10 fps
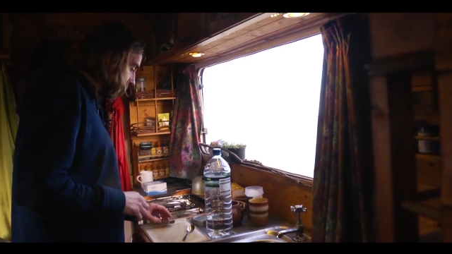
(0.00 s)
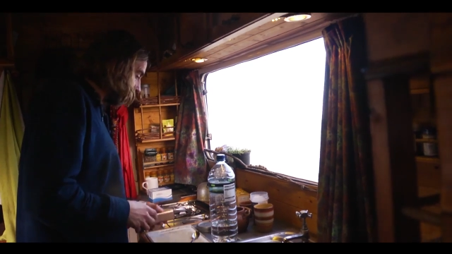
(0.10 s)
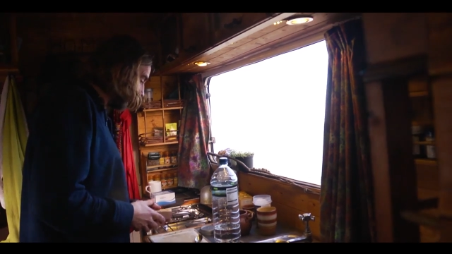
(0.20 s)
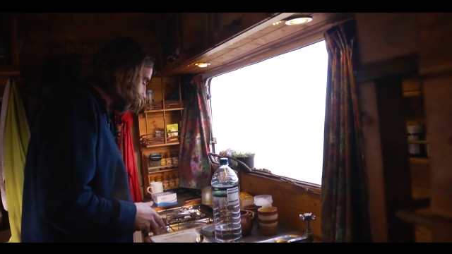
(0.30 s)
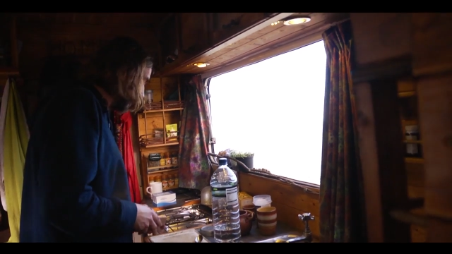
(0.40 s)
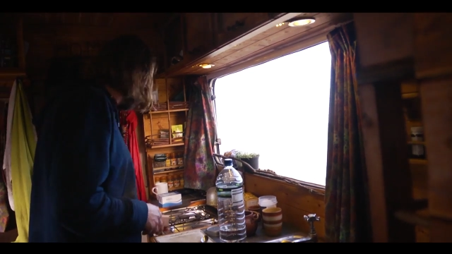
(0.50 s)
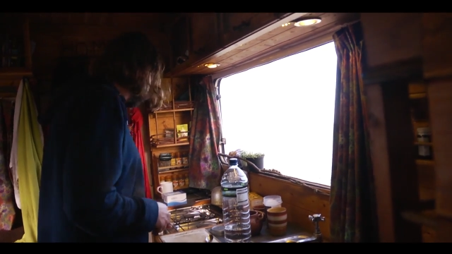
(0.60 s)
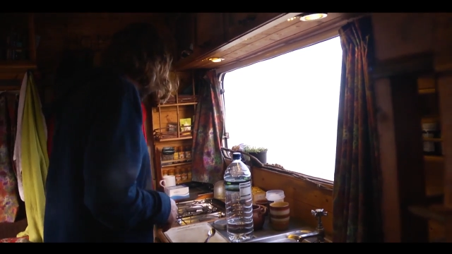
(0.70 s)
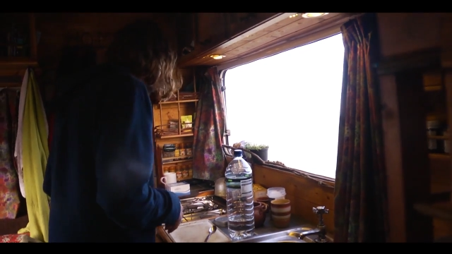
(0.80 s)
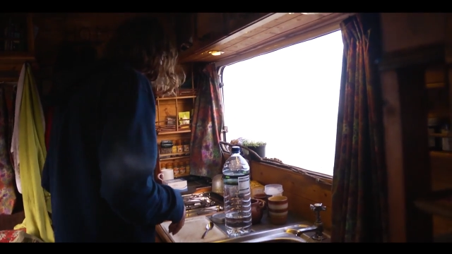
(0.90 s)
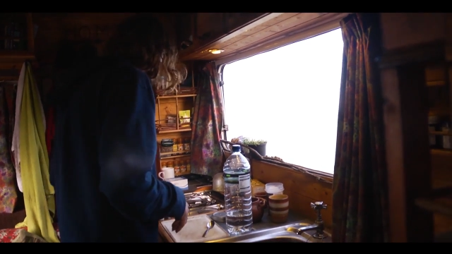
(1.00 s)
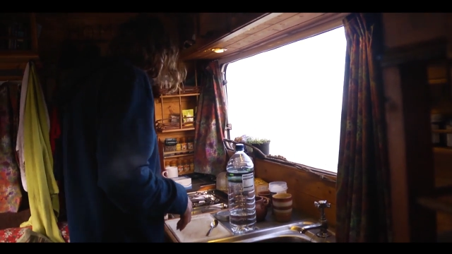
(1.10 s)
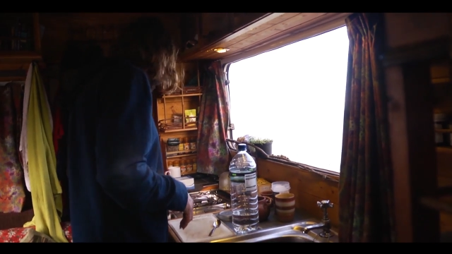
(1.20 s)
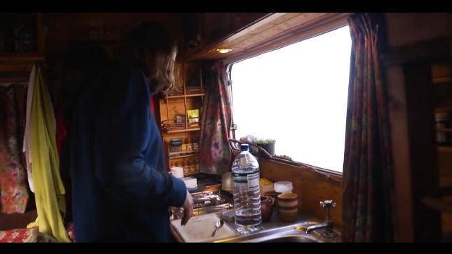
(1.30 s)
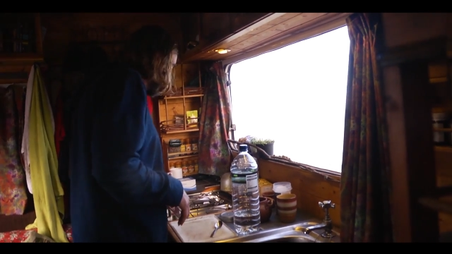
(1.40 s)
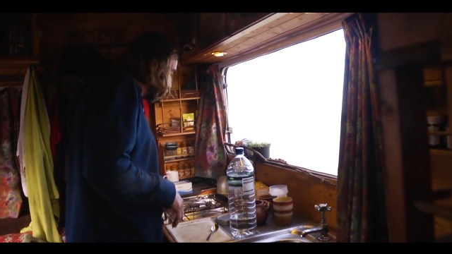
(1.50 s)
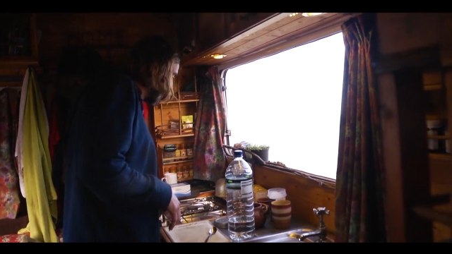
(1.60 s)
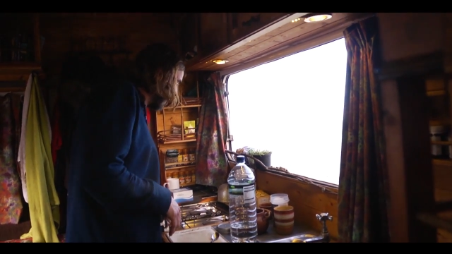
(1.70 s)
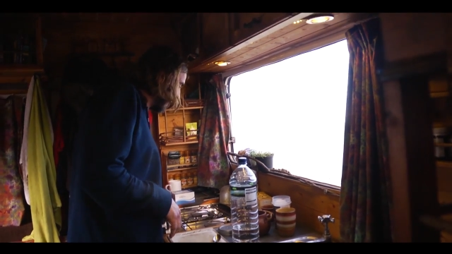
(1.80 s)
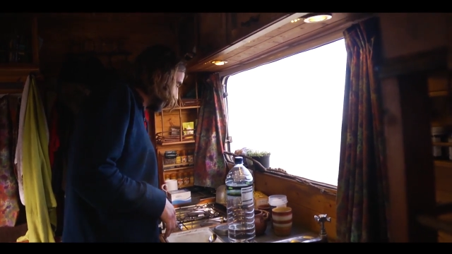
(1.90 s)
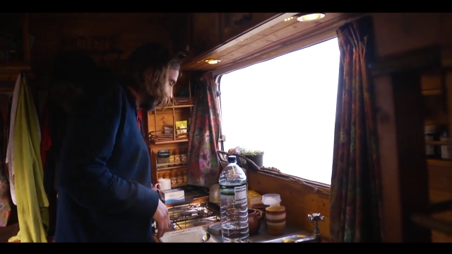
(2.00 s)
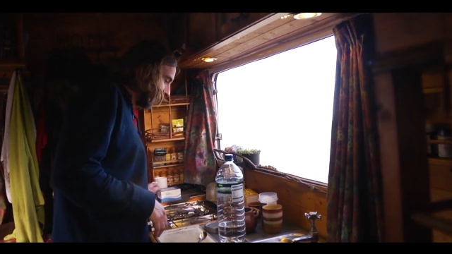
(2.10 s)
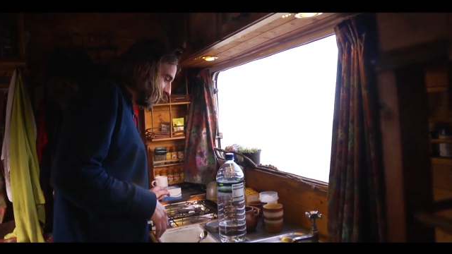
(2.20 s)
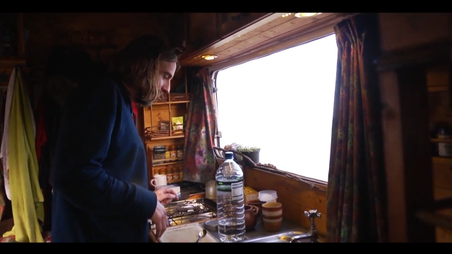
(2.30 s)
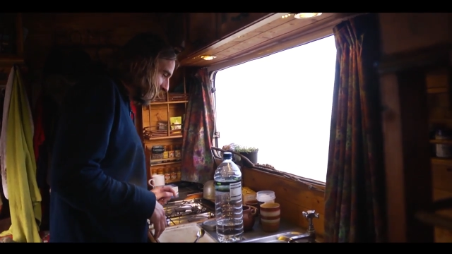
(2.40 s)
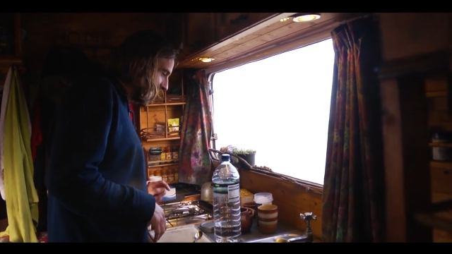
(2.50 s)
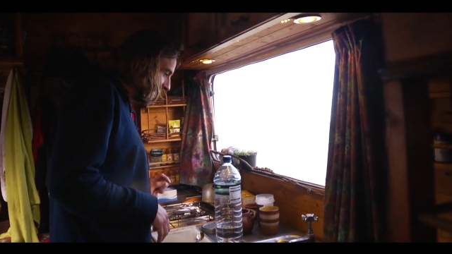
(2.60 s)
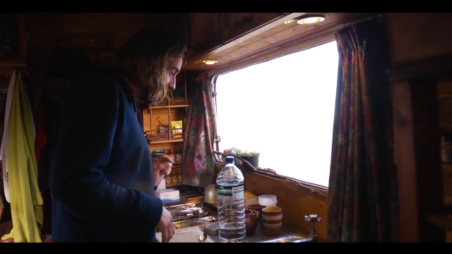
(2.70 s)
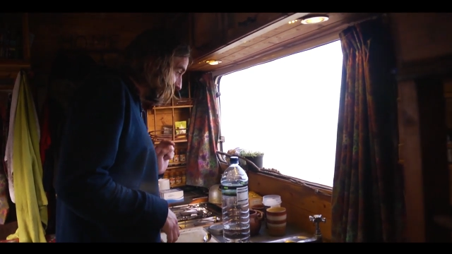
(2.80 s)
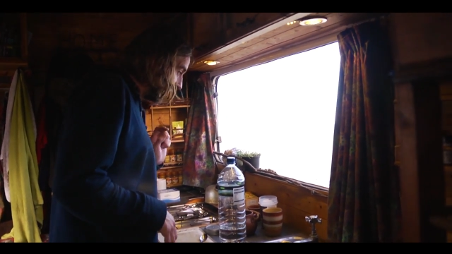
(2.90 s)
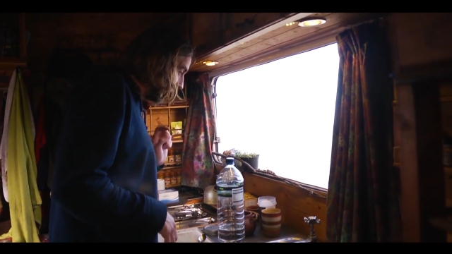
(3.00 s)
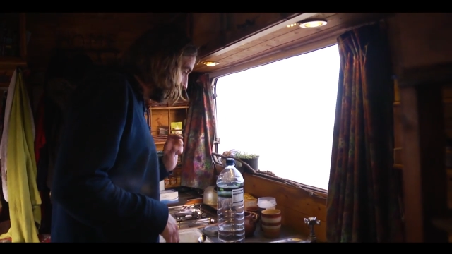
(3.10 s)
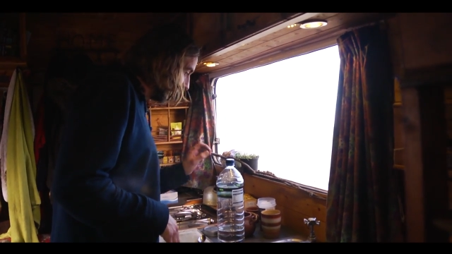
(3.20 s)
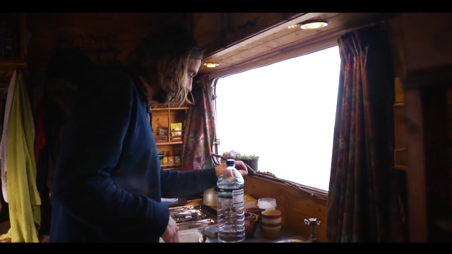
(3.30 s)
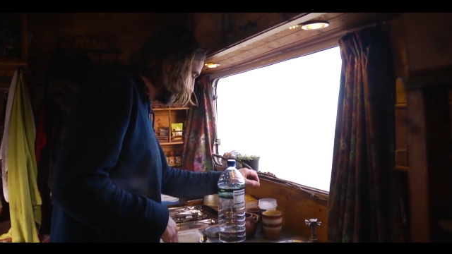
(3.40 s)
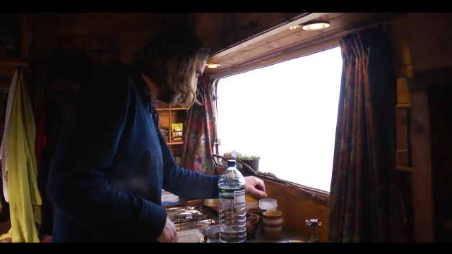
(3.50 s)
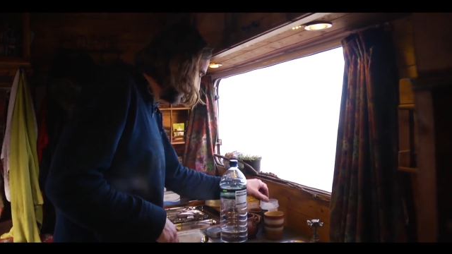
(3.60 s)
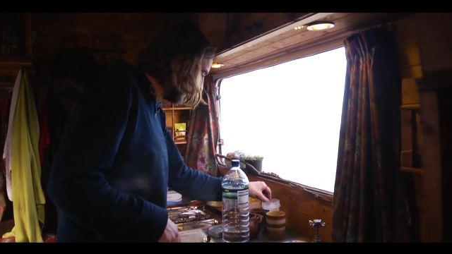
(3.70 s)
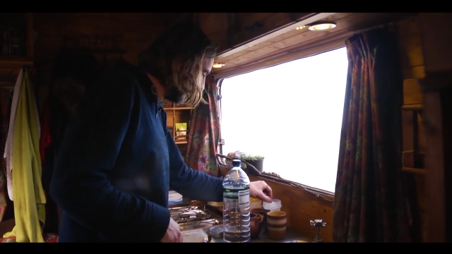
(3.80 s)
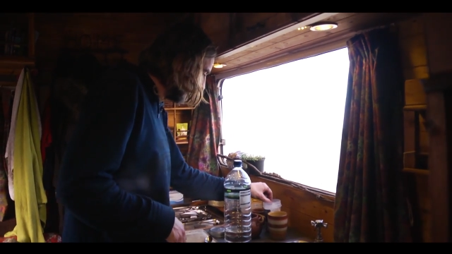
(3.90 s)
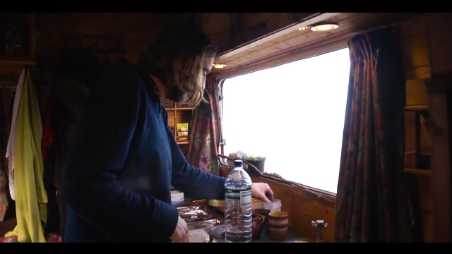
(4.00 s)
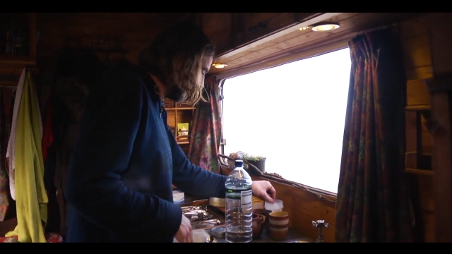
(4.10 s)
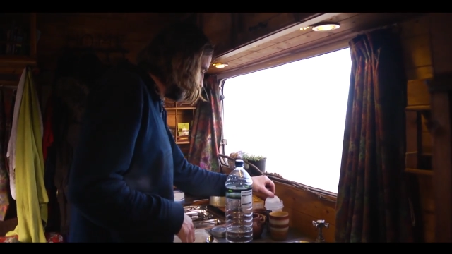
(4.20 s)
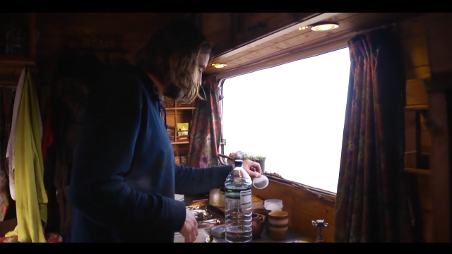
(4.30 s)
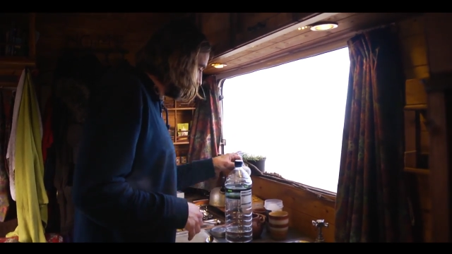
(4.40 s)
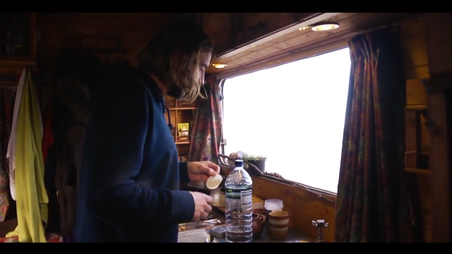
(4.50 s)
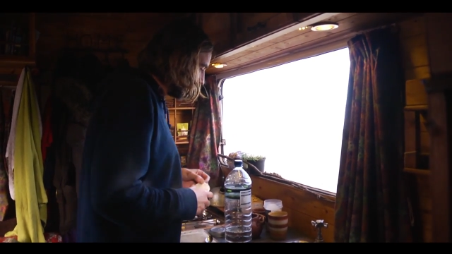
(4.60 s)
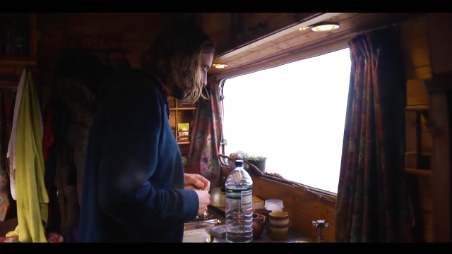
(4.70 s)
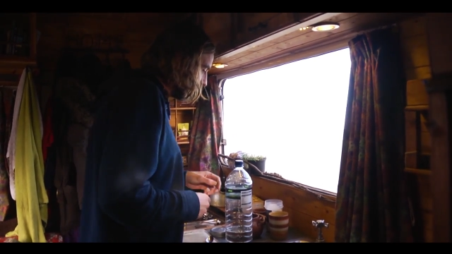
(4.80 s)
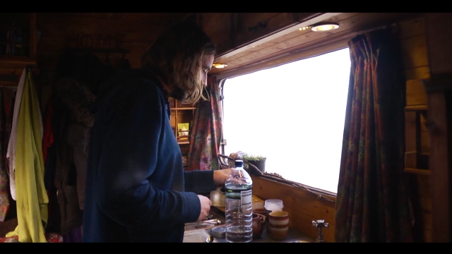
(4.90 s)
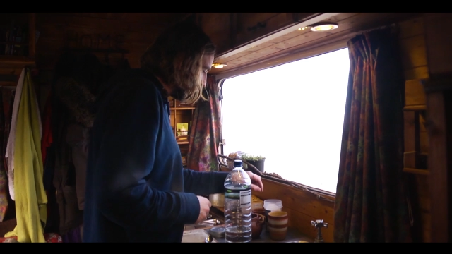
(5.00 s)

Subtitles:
[unreadable: no face in view]